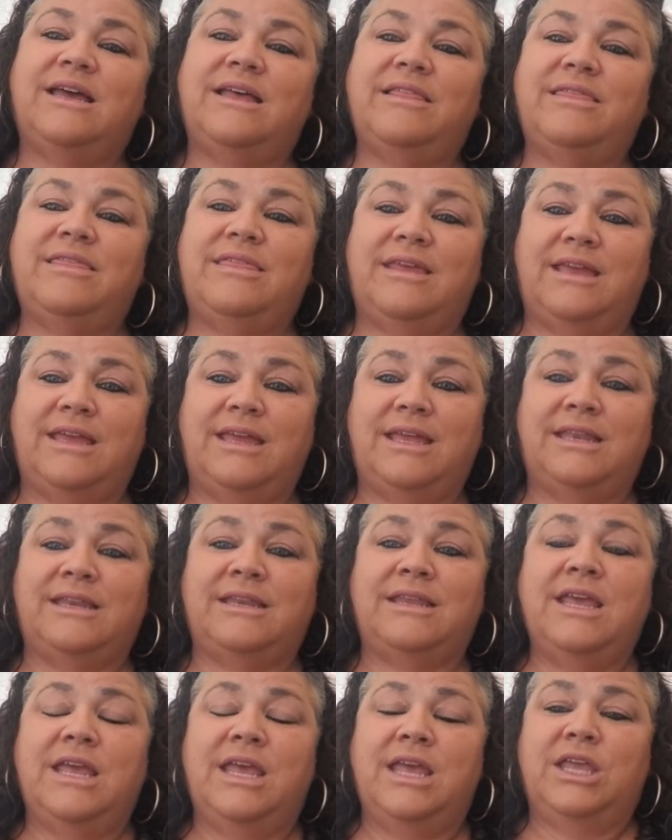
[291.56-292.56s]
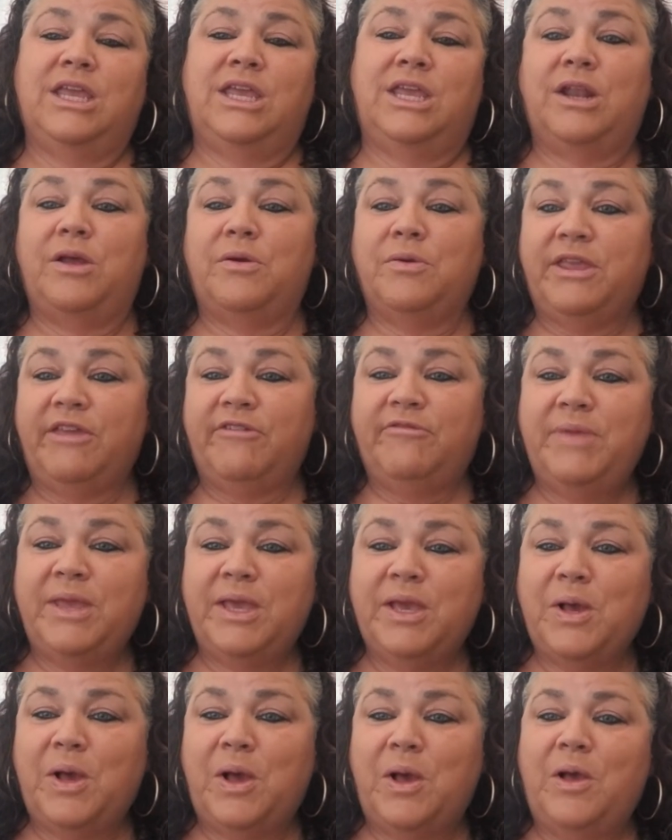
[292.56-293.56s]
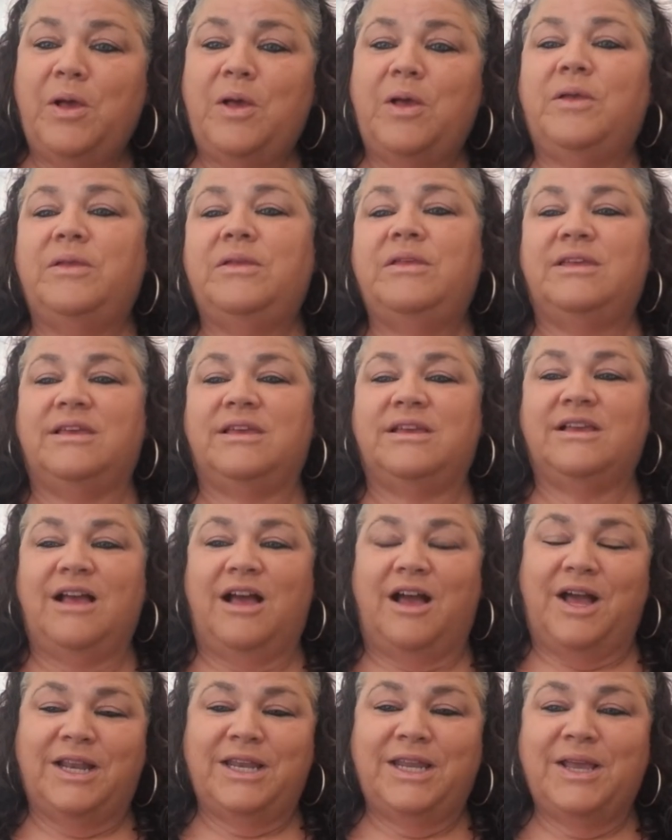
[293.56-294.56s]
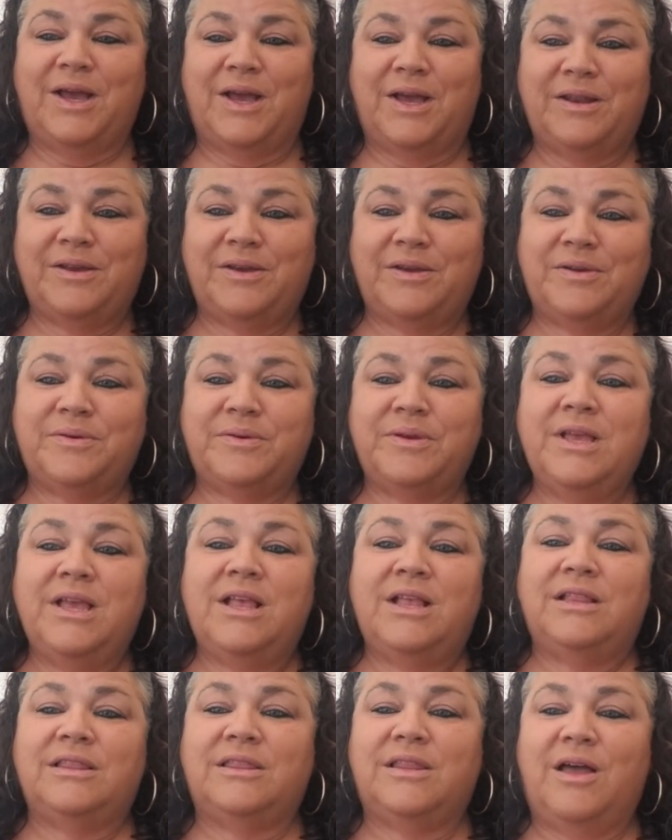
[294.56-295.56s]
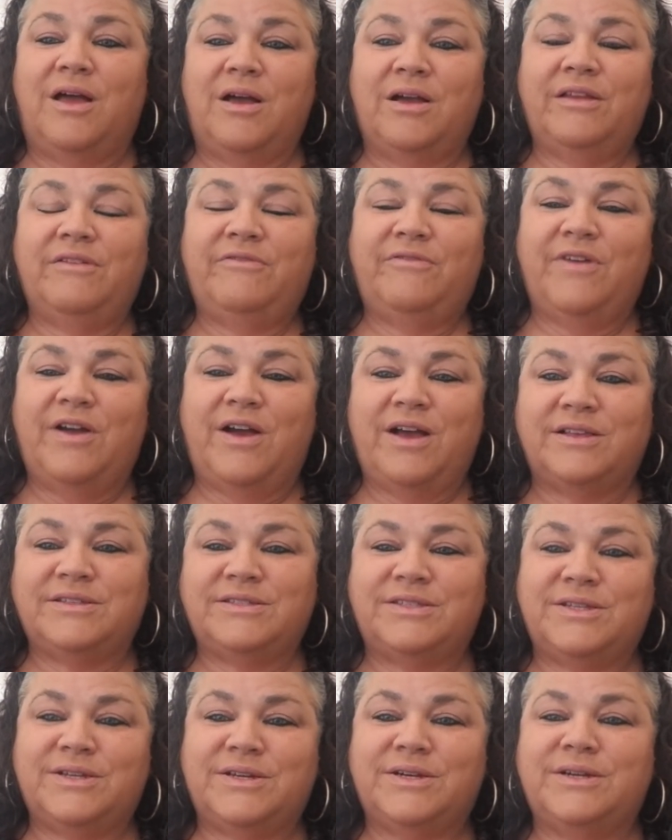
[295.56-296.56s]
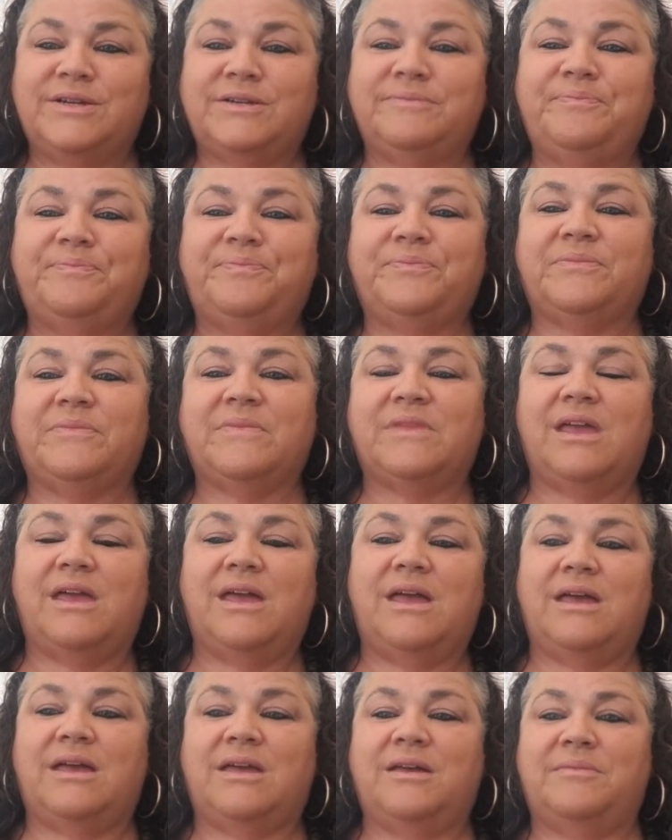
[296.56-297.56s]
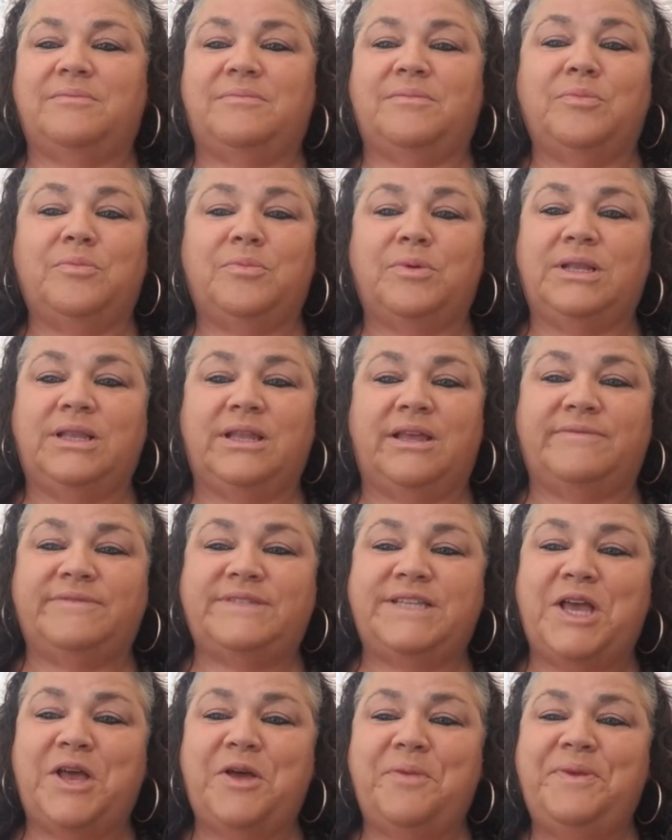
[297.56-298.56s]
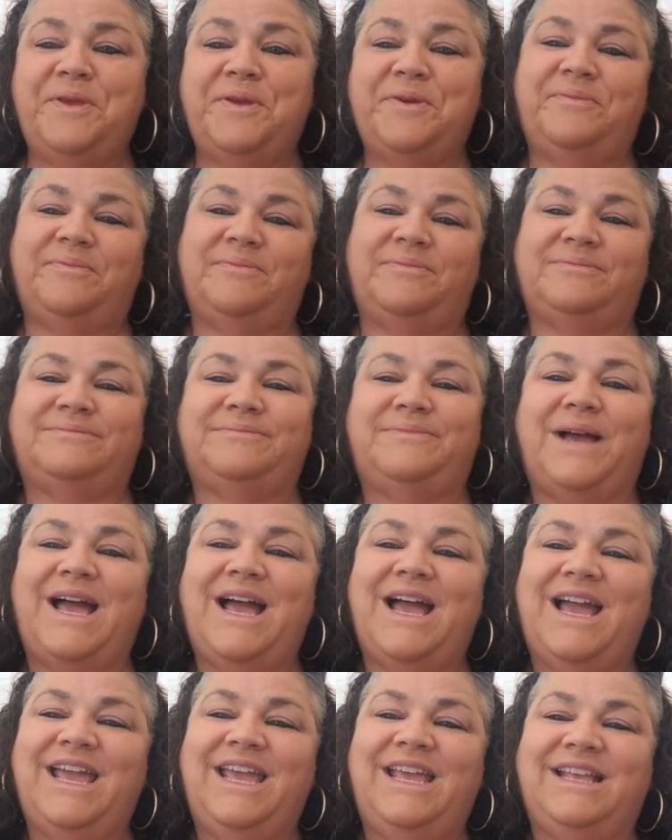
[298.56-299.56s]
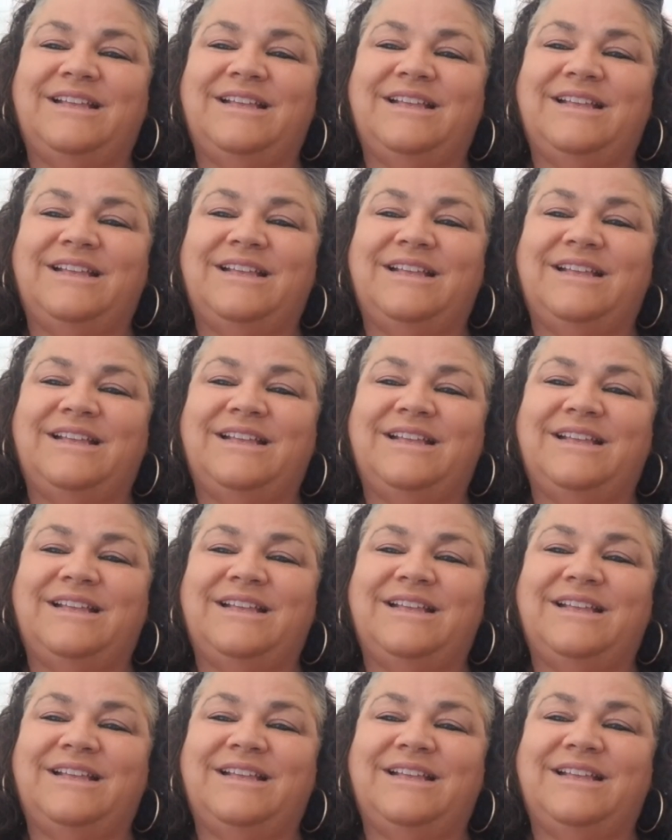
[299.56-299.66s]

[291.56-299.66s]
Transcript: then, you know, give me a call. Connie Otto, Long and Foster. Would love to help you. Bye.